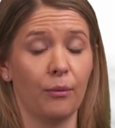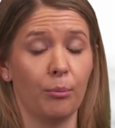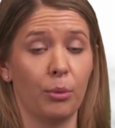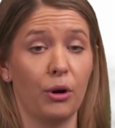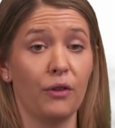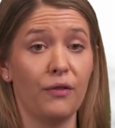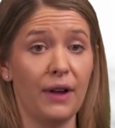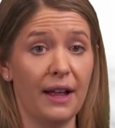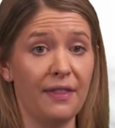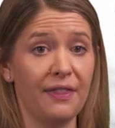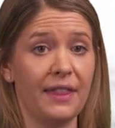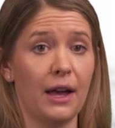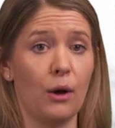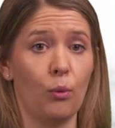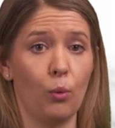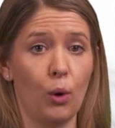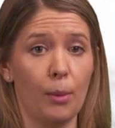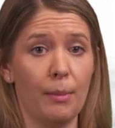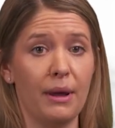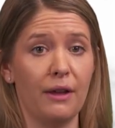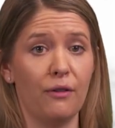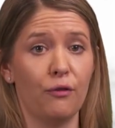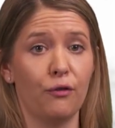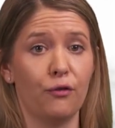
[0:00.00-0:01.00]
prevent that
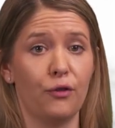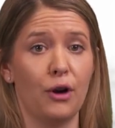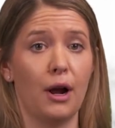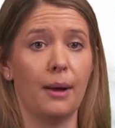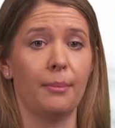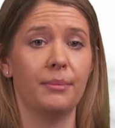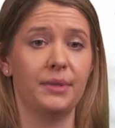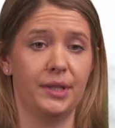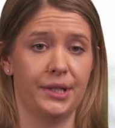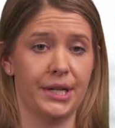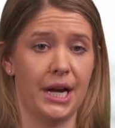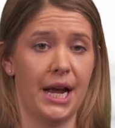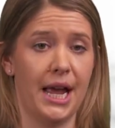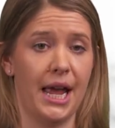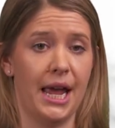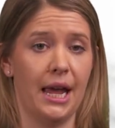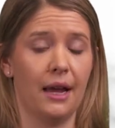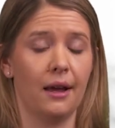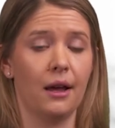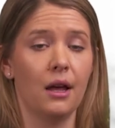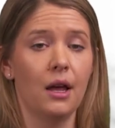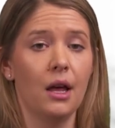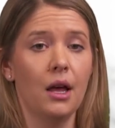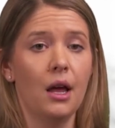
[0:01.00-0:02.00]
woman from
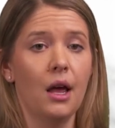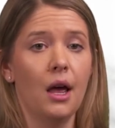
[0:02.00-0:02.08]
dying.